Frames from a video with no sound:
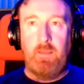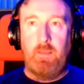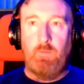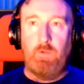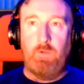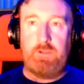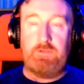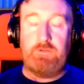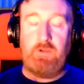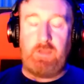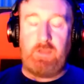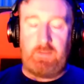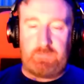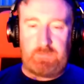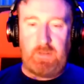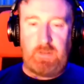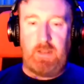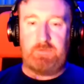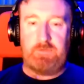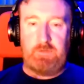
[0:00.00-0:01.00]
when you do get
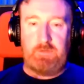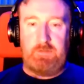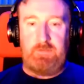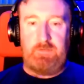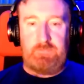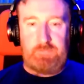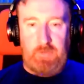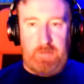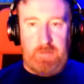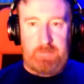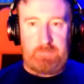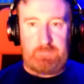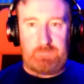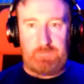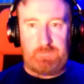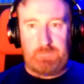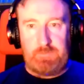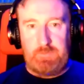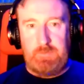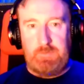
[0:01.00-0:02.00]
started on these
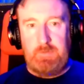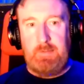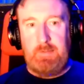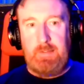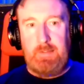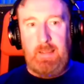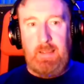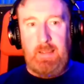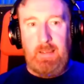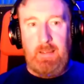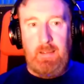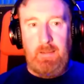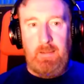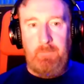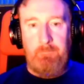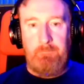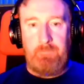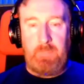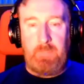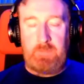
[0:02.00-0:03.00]
sites,
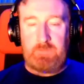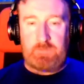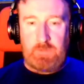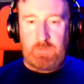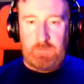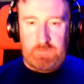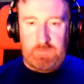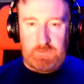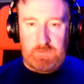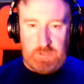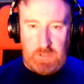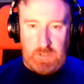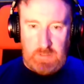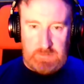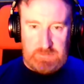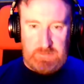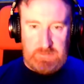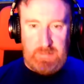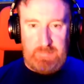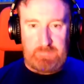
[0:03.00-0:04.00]
it's good to
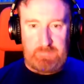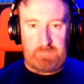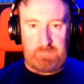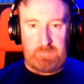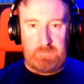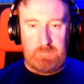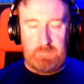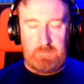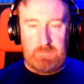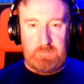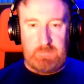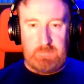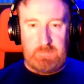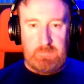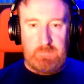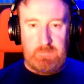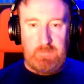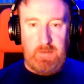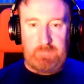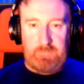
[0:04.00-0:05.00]
charge less
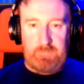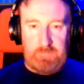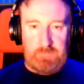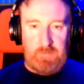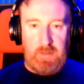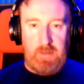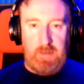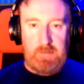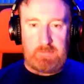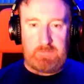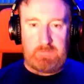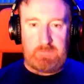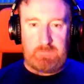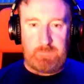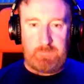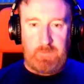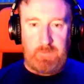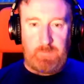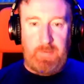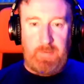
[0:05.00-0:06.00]
at the start,
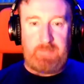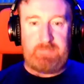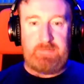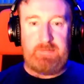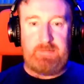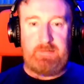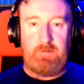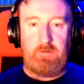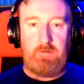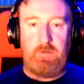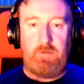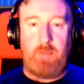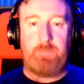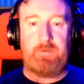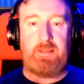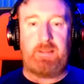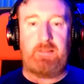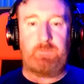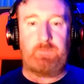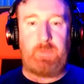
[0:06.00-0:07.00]
because basically you're up
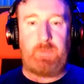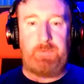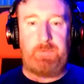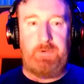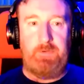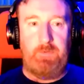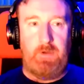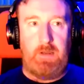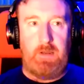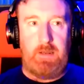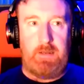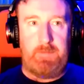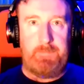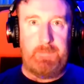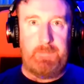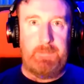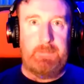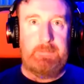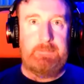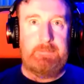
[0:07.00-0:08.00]
against people who are,
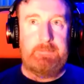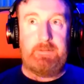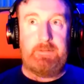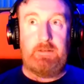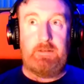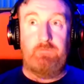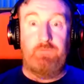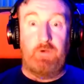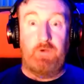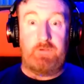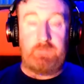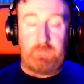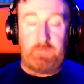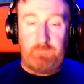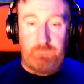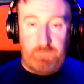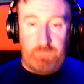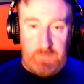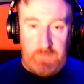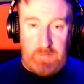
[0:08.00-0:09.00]
you know, voicing
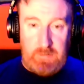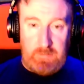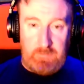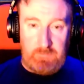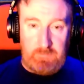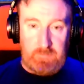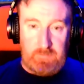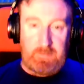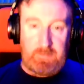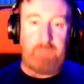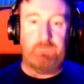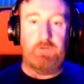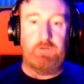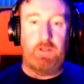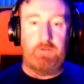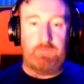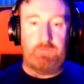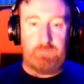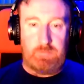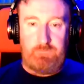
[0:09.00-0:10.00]
for years and they have
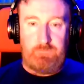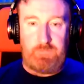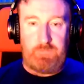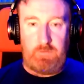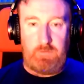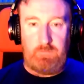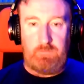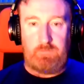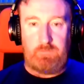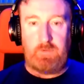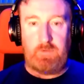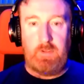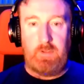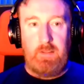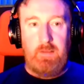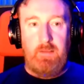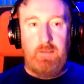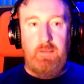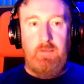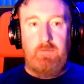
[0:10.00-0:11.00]
loads of reviews.
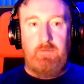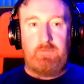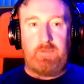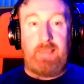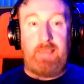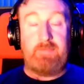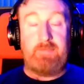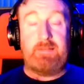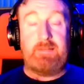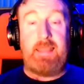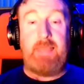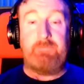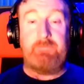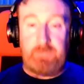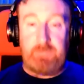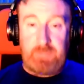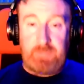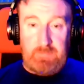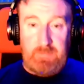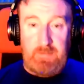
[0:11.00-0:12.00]
So as in
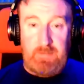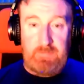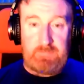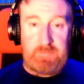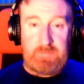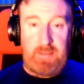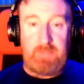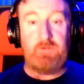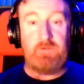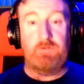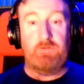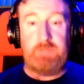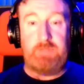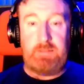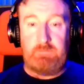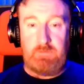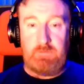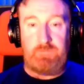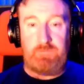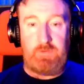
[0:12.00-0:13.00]
everything these days, you'll
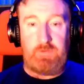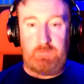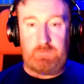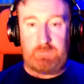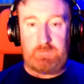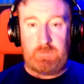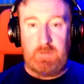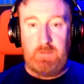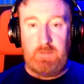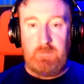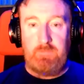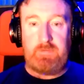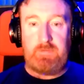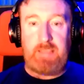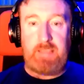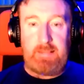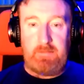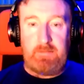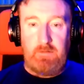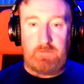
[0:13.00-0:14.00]
need reviews to
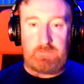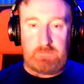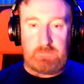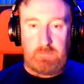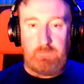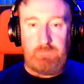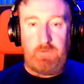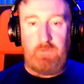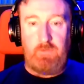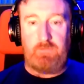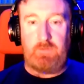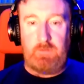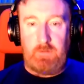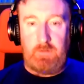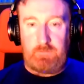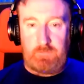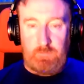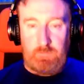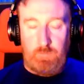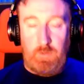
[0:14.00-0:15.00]
get lots of reviews and
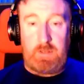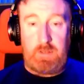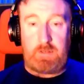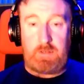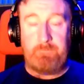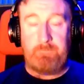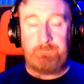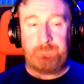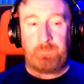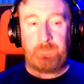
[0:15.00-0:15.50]
lots of work.